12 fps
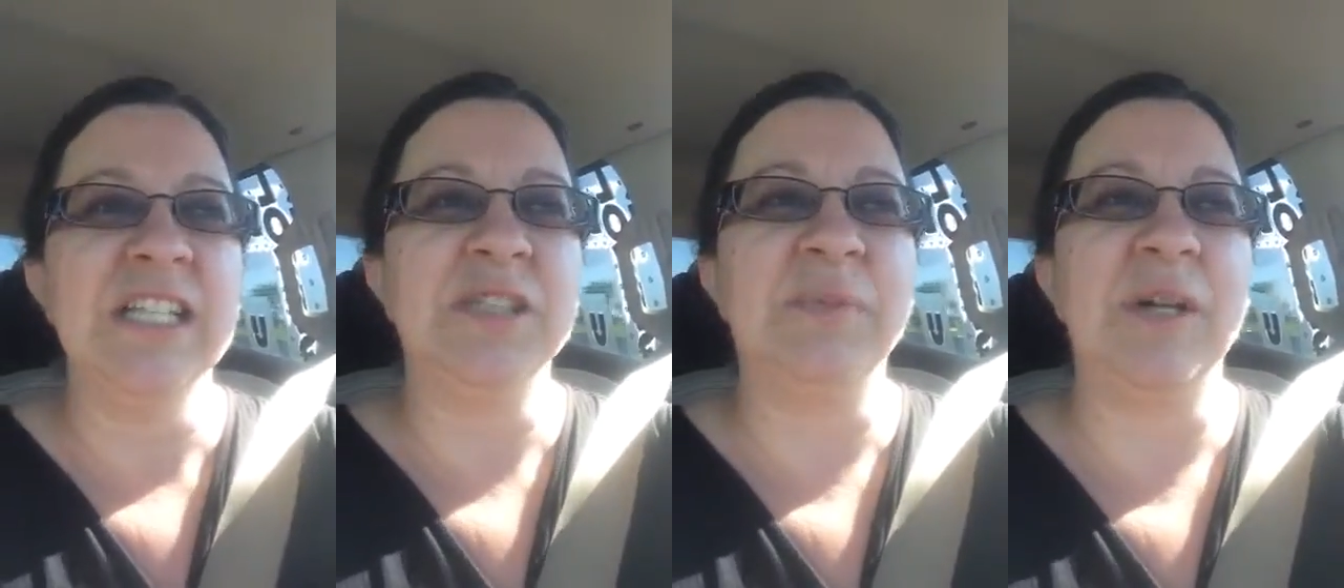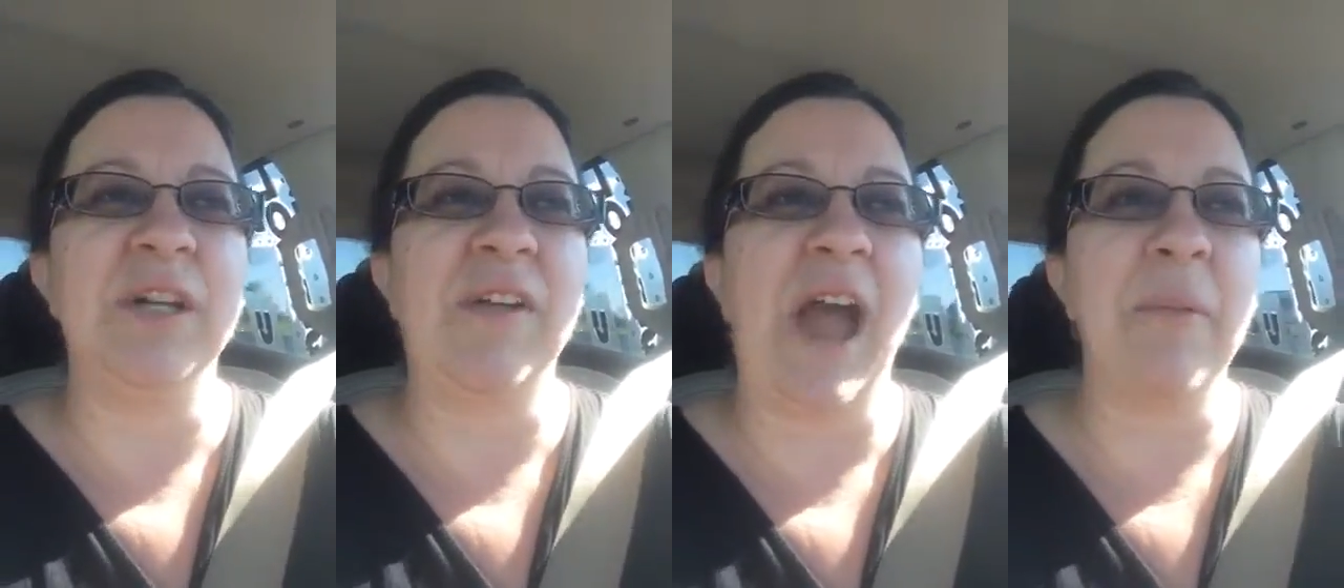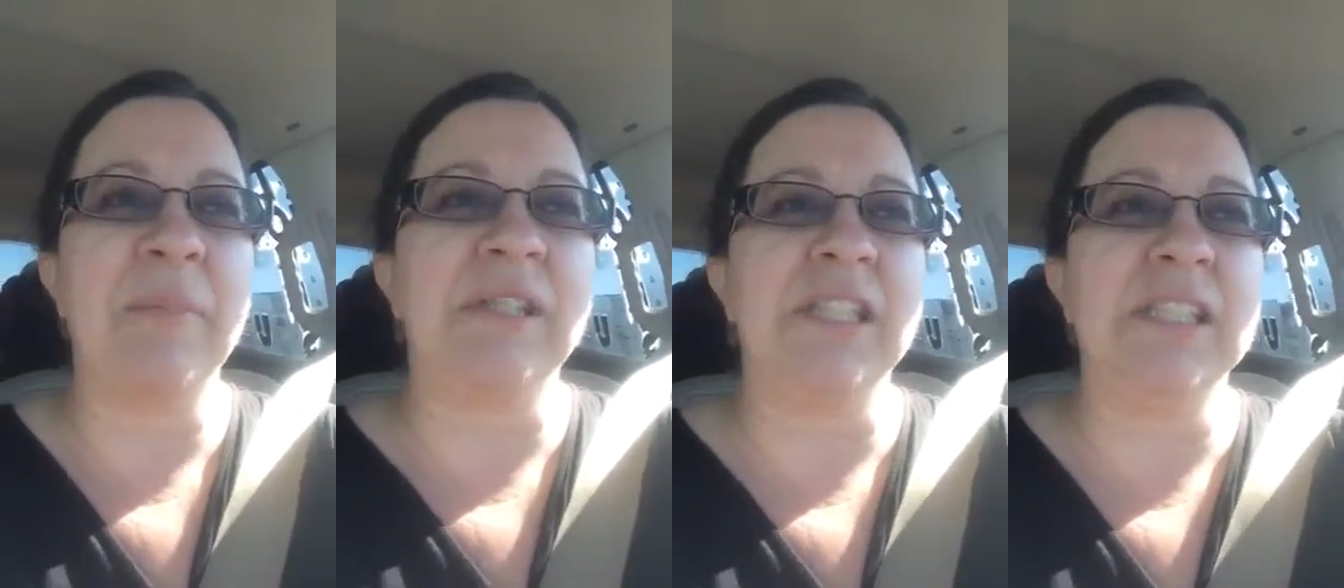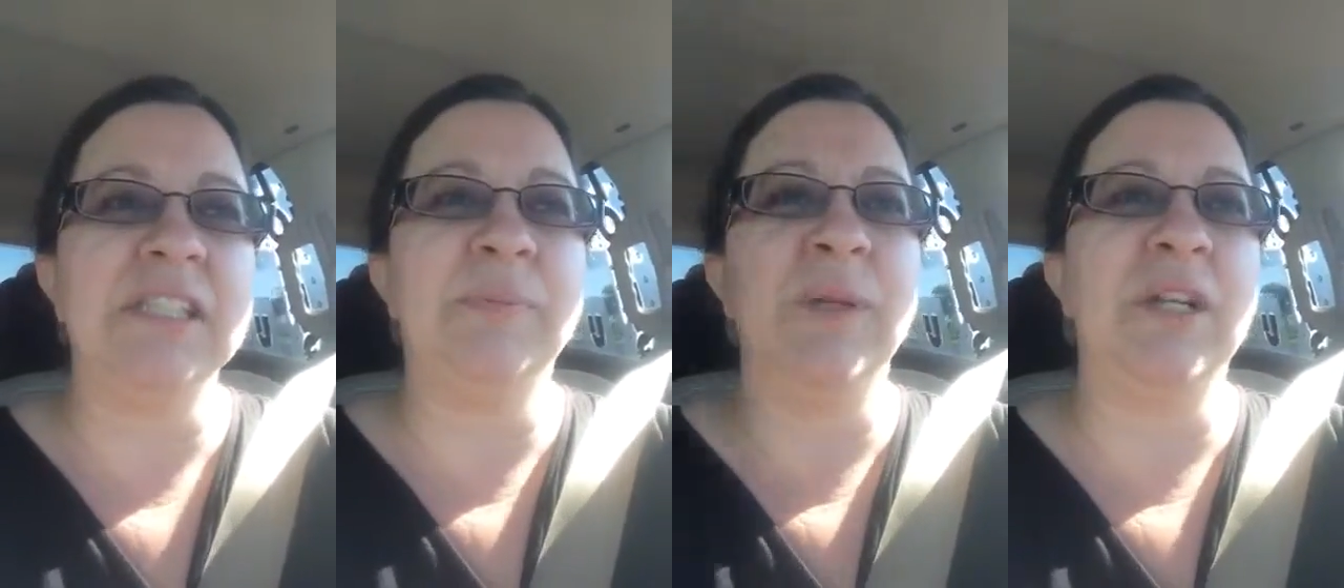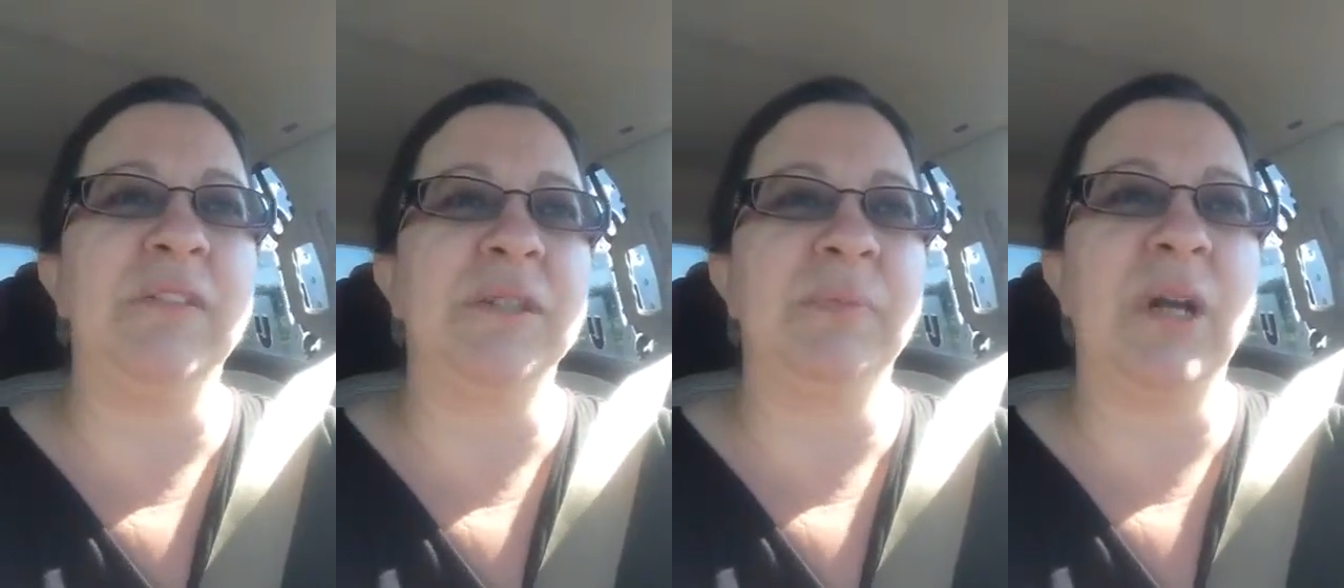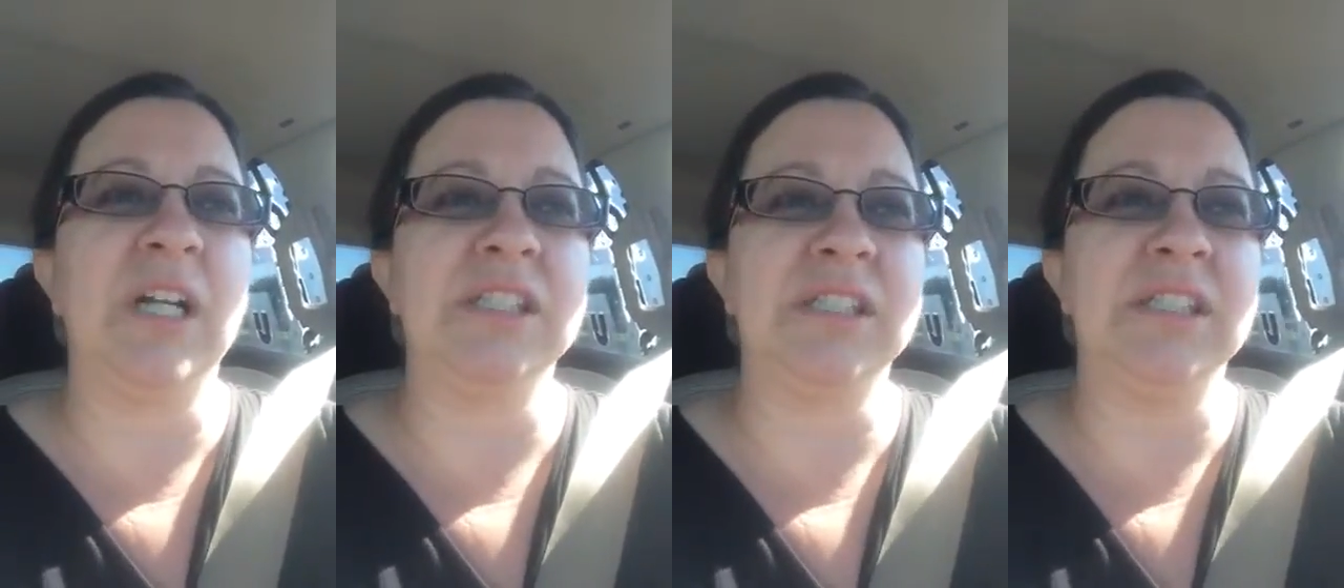spirit of apathy, spirit of
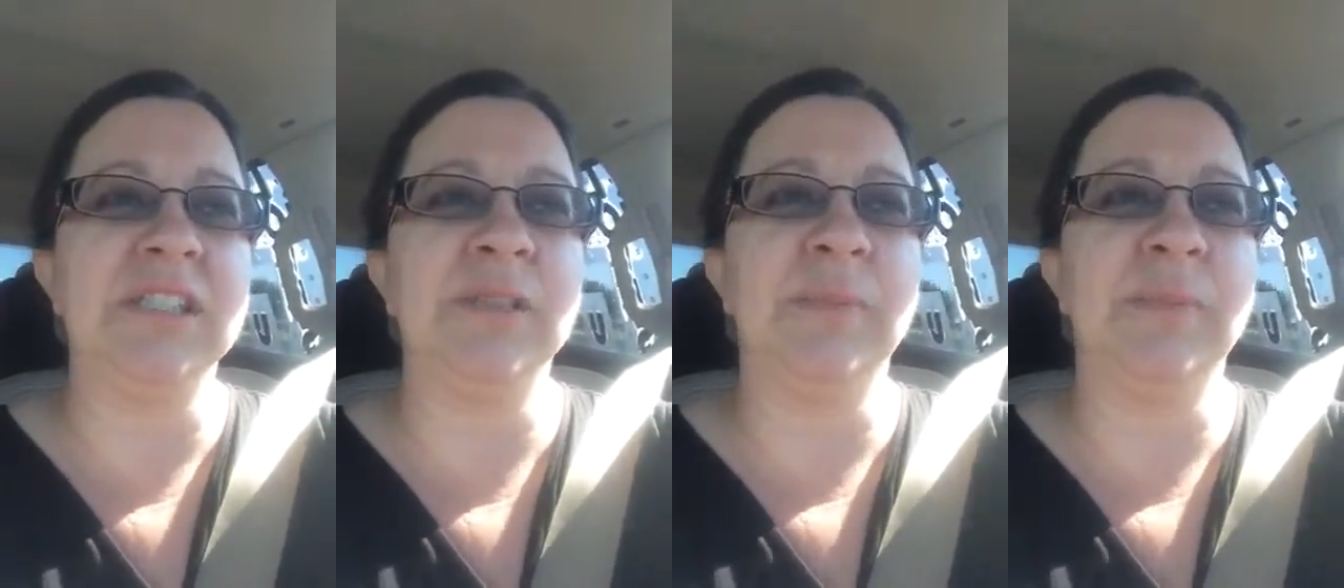depression,